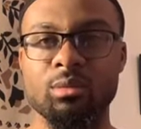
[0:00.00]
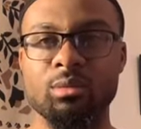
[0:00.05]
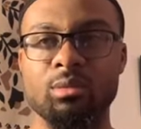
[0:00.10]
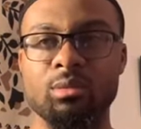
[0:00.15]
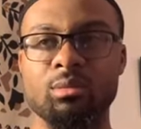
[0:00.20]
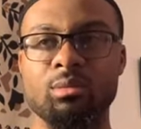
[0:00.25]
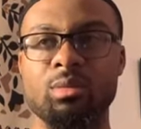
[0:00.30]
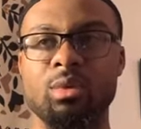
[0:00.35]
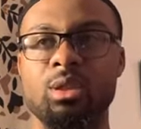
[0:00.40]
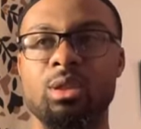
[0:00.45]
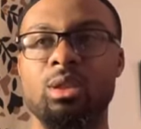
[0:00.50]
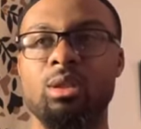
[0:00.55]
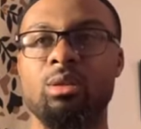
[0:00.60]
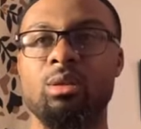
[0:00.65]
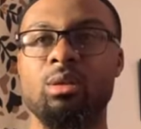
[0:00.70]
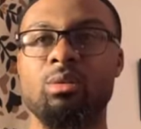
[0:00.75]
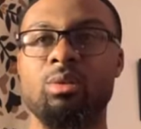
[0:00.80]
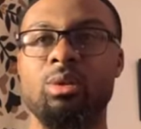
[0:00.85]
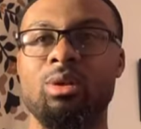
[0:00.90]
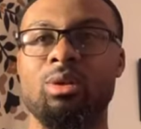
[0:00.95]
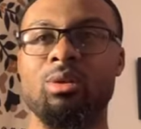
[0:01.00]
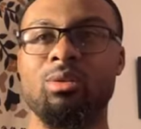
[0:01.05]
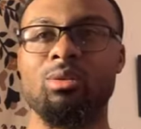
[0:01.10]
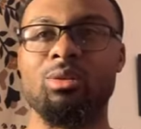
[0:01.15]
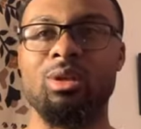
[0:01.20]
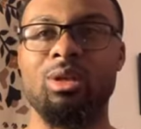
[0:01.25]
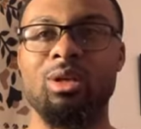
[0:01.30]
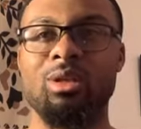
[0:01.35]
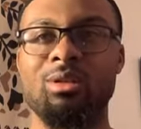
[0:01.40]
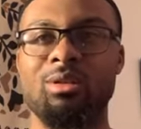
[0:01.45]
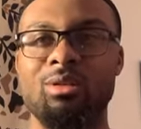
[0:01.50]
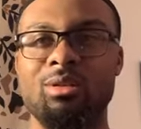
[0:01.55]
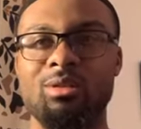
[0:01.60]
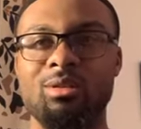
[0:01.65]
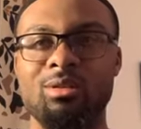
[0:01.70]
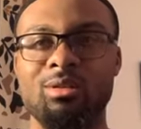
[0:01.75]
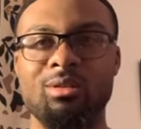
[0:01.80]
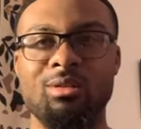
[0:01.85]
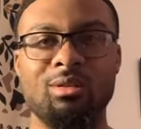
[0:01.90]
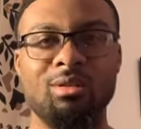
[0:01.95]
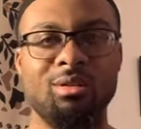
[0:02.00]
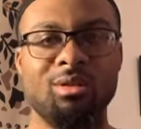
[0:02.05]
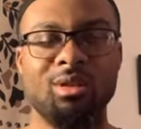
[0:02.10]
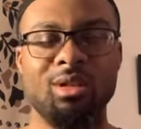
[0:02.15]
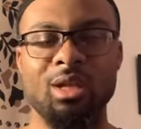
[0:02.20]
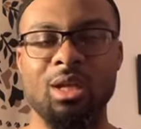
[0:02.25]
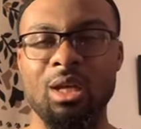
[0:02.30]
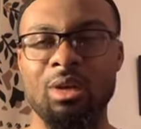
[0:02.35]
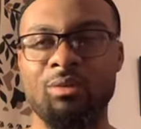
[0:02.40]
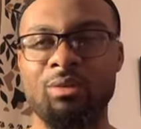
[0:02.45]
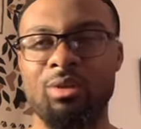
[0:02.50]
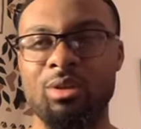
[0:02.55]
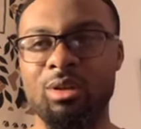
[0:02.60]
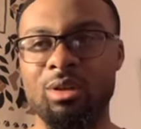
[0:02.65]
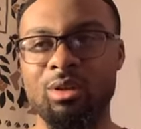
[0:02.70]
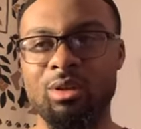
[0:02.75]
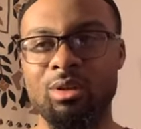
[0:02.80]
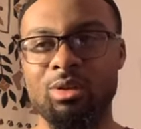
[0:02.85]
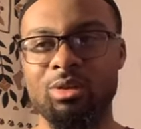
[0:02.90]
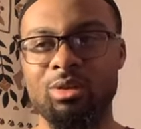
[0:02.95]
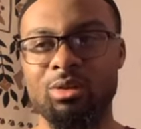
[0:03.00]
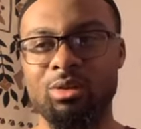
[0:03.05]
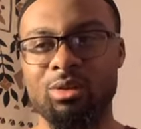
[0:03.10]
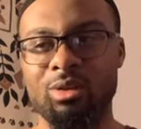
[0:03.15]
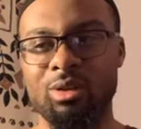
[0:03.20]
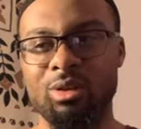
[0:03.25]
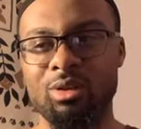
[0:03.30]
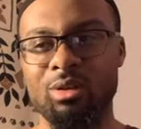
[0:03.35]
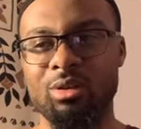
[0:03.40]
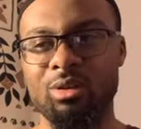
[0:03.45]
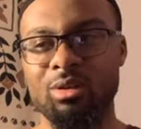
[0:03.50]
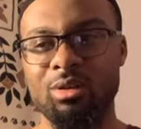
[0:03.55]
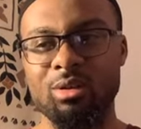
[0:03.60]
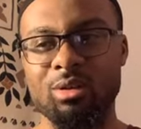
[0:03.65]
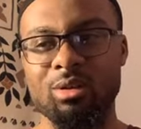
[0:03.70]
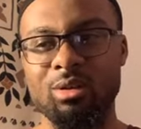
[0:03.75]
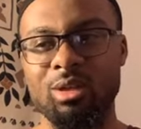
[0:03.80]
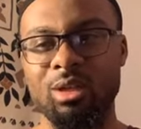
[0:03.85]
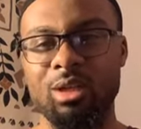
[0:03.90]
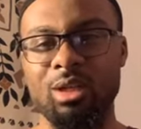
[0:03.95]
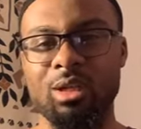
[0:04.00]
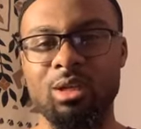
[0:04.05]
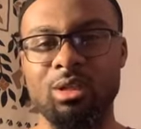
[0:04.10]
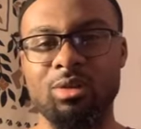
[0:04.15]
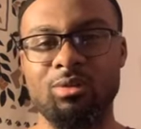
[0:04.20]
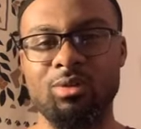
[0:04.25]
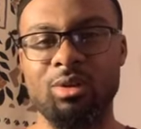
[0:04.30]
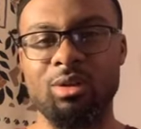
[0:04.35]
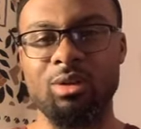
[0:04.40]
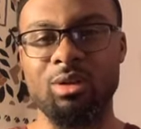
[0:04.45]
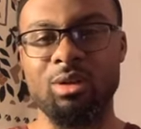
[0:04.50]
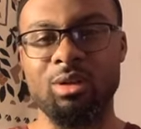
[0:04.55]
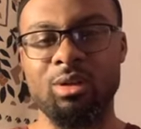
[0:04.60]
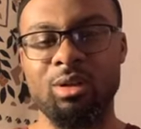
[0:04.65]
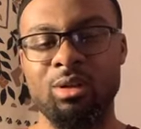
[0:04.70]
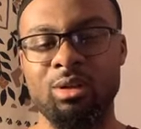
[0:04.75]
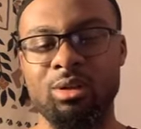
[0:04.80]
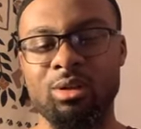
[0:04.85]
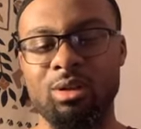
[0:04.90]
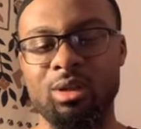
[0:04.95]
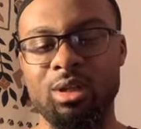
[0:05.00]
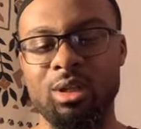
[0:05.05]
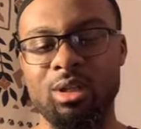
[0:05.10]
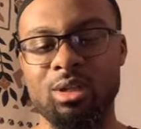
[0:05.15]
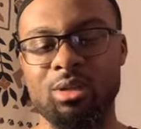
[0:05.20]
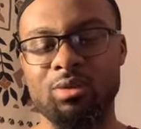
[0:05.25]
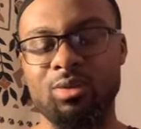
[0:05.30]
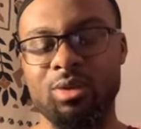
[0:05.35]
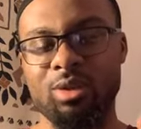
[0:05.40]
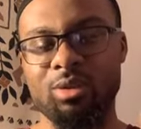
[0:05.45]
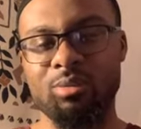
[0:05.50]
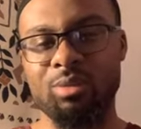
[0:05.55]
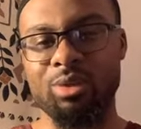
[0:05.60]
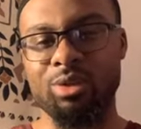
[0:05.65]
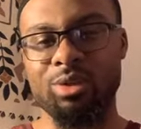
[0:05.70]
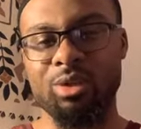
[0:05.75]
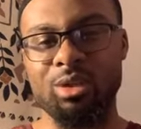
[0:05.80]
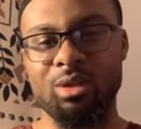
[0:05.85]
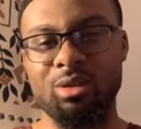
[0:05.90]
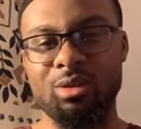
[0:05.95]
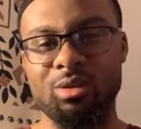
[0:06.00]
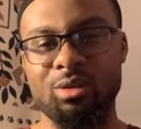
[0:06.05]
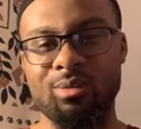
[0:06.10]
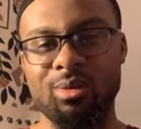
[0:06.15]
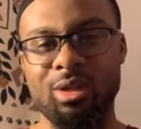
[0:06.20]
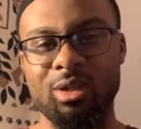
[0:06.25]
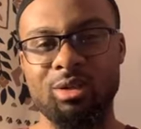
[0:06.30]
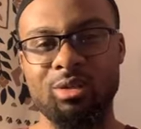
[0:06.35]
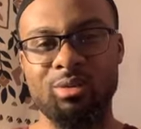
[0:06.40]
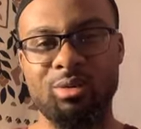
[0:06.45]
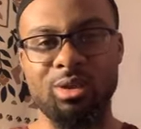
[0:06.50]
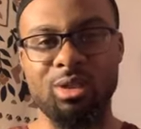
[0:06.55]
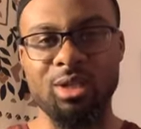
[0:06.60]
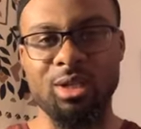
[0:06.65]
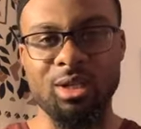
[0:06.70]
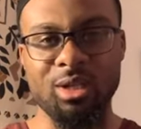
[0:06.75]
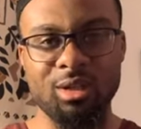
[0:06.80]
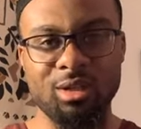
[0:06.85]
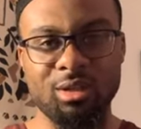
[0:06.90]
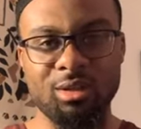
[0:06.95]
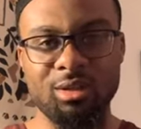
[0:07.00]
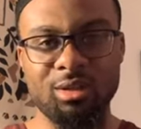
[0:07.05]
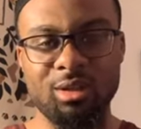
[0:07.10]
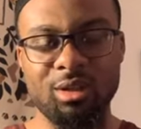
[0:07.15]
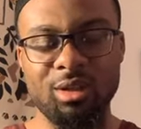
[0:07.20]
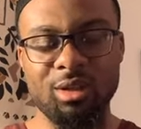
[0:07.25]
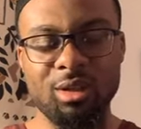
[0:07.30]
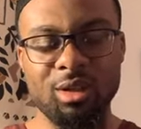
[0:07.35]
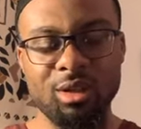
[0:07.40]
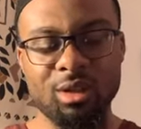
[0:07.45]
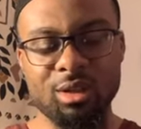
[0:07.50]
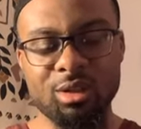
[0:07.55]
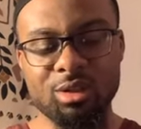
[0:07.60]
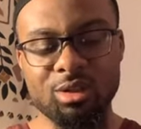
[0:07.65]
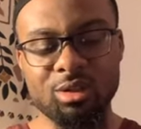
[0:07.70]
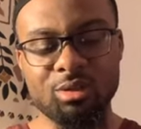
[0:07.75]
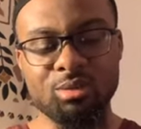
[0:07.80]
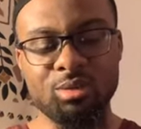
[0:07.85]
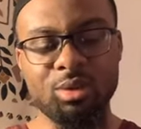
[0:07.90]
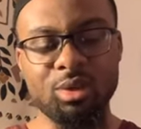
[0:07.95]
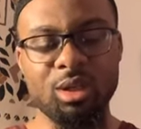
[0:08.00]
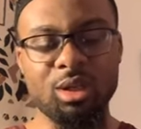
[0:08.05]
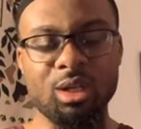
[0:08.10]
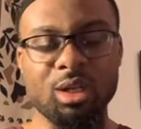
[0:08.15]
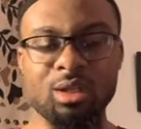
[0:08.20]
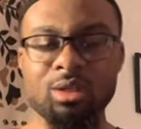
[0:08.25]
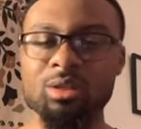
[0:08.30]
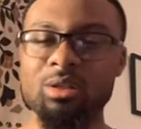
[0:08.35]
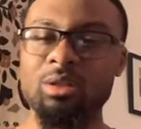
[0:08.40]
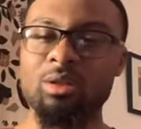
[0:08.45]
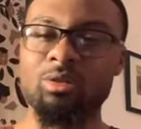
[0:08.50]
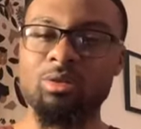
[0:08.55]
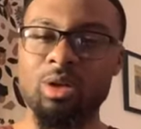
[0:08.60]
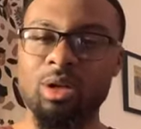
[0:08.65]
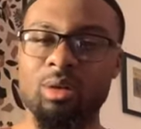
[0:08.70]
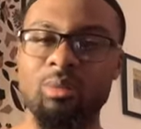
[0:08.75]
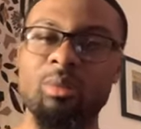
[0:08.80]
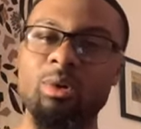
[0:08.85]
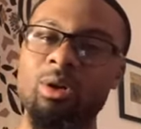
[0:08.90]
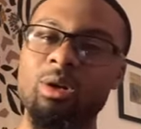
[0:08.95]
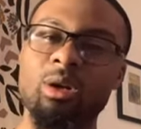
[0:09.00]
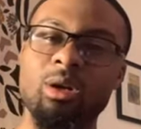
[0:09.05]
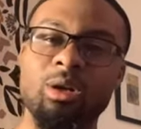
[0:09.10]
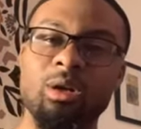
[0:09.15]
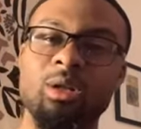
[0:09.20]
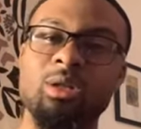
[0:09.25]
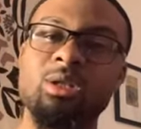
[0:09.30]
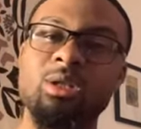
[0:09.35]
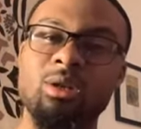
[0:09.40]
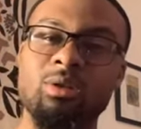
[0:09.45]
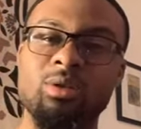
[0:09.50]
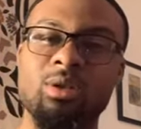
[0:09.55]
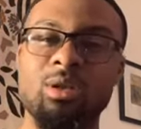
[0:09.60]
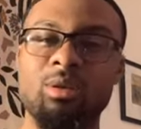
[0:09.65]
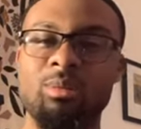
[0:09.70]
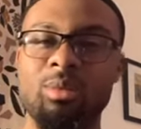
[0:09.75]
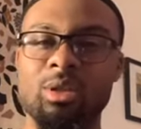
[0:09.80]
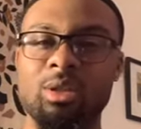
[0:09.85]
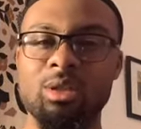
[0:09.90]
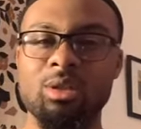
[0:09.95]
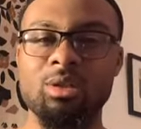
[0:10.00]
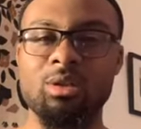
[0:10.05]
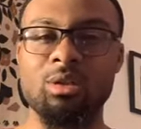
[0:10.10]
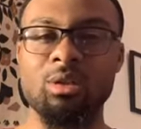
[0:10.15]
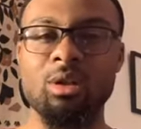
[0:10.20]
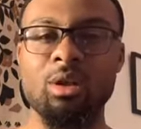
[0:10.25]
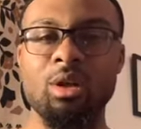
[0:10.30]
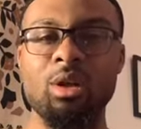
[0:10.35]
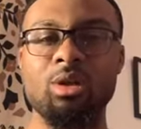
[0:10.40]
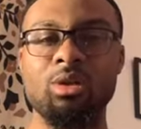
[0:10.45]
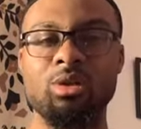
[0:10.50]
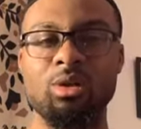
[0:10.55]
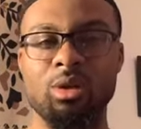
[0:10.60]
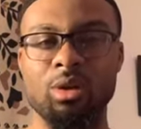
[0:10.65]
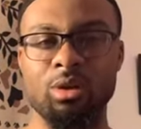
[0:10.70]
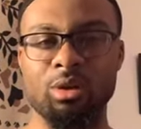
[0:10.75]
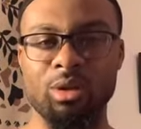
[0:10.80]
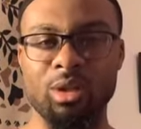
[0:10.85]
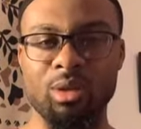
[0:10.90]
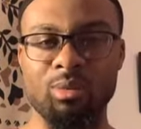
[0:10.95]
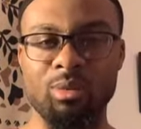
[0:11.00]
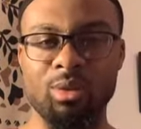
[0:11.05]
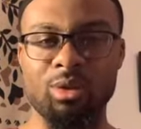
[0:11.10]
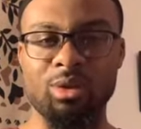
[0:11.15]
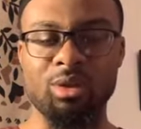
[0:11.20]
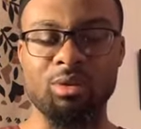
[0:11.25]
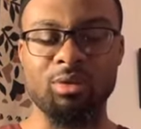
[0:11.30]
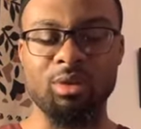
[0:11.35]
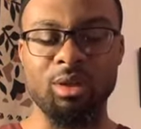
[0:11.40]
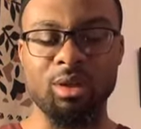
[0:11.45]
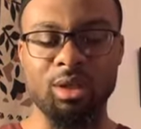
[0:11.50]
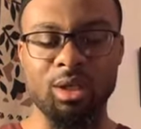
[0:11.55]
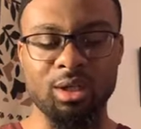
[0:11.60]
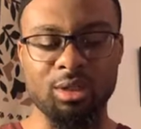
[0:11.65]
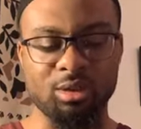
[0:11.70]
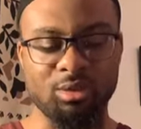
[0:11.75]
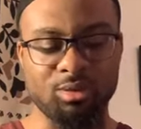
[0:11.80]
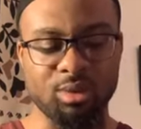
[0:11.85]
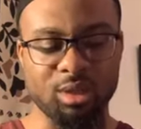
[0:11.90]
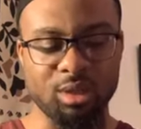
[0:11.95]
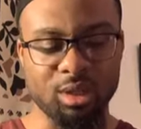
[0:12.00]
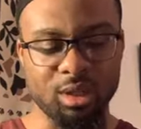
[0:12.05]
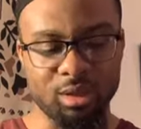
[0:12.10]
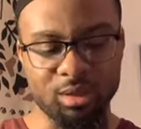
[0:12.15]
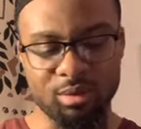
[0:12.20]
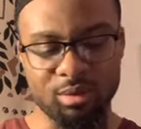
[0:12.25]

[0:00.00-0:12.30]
But still that we know that everything is under the gaze of Allah and under the gaze of His mercy, subhanahu wa ta'ala. And so we constantly try to put ourselves in a position to earn that mercy of Allah azza wa jal.